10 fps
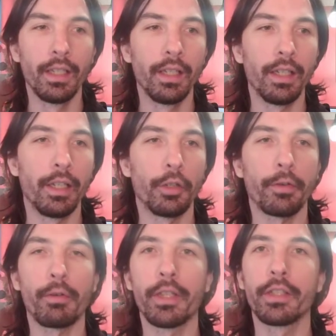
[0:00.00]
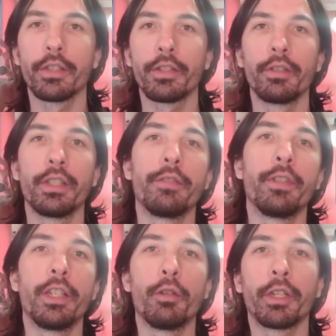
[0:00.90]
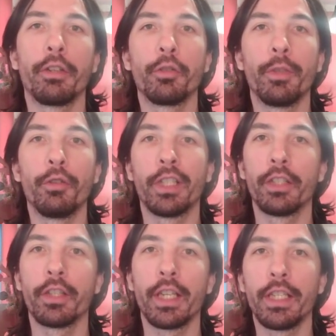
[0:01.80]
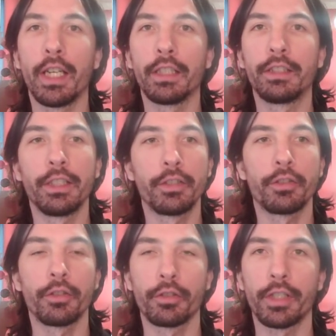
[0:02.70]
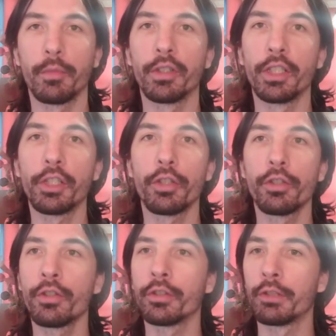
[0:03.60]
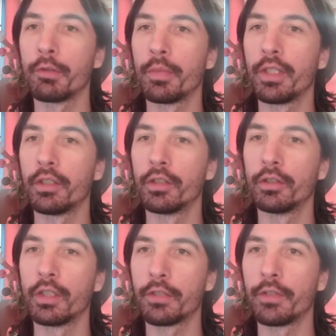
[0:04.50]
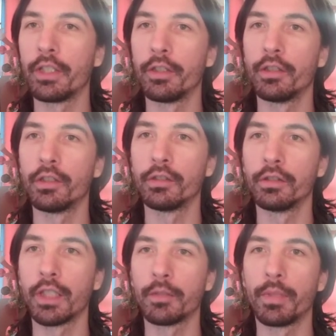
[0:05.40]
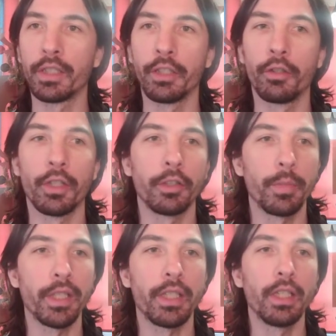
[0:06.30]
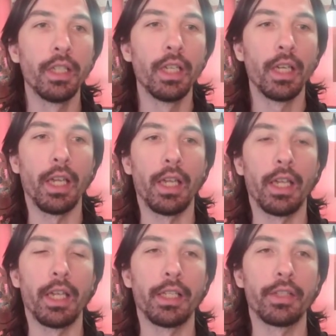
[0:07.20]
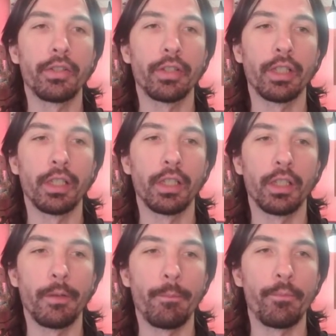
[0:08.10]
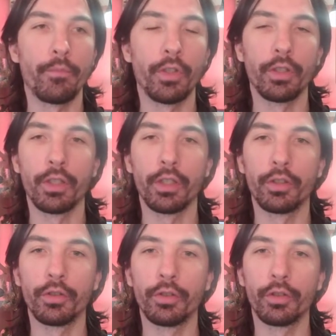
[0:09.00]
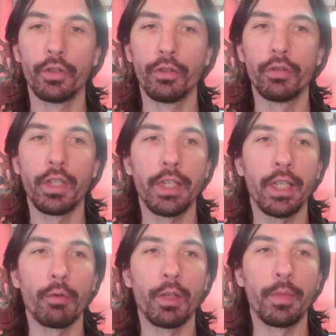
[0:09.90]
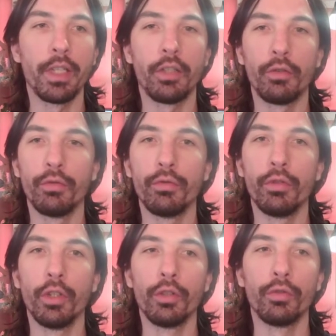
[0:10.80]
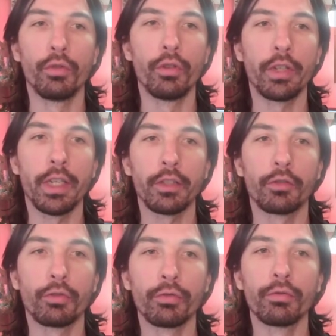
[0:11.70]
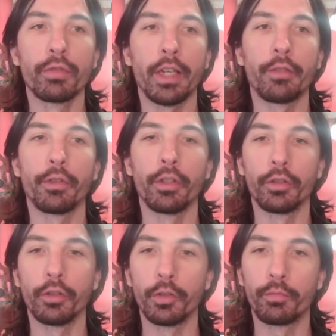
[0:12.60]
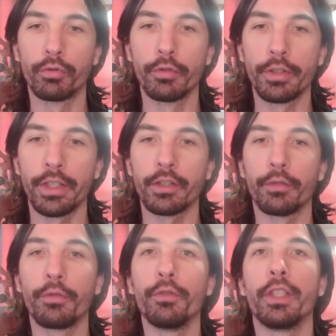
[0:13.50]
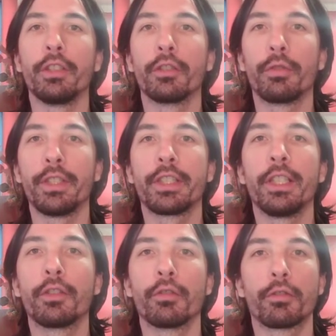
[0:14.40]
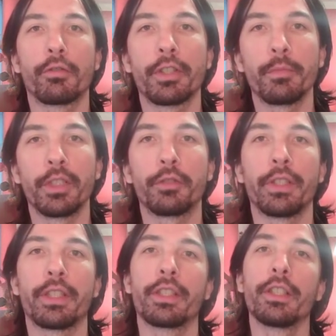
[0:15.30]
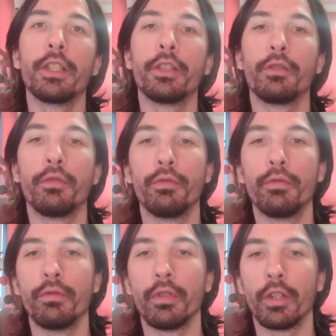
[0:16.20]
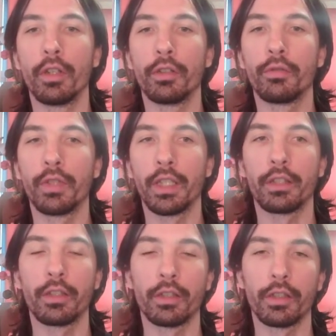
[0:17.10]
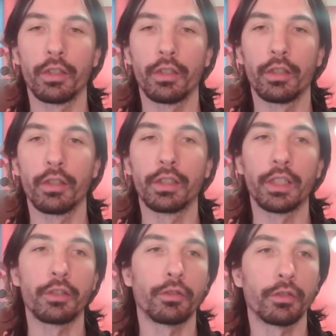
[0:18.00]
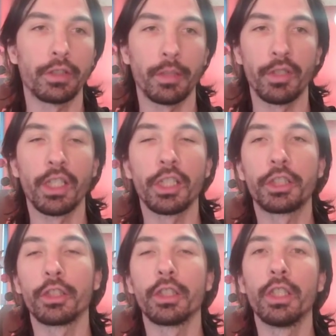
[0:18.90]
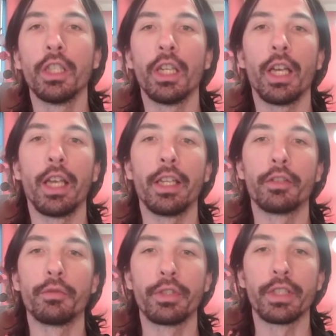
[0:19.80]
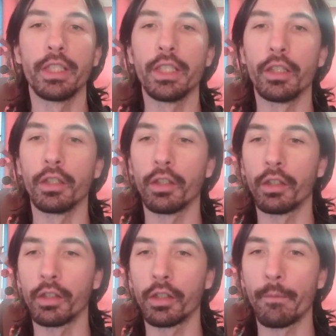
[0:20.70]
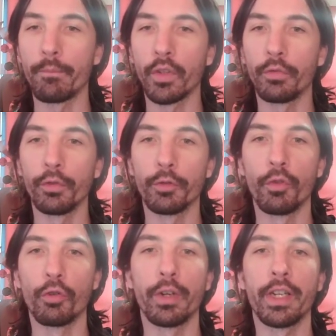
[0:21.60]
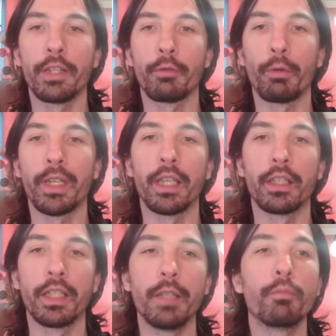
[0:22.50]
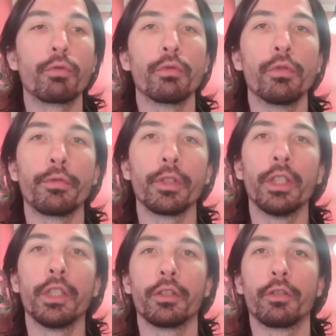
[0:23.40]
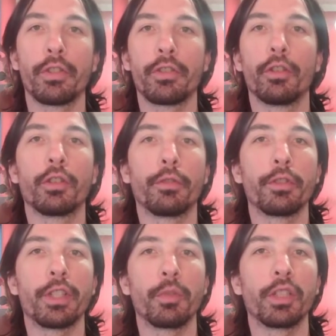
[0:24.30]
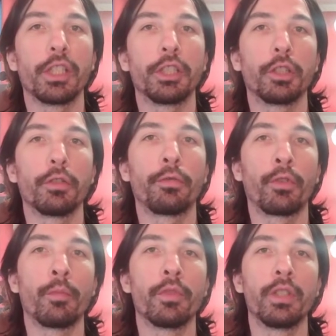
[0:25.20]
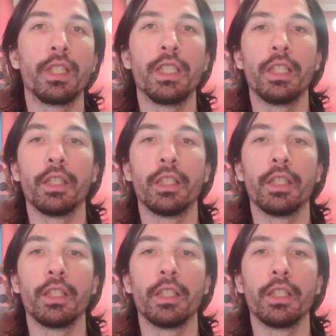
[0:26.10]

Hello everyone, so in this video we're going to be looking again at texture segmentation. So this will be the last video on that particular topic, and the goal here will be to go again through kind of the process of using the grayscale cooccurrence matrix to get texture segmentation, and to see a few small ways where we can improve the result of the segmentation from the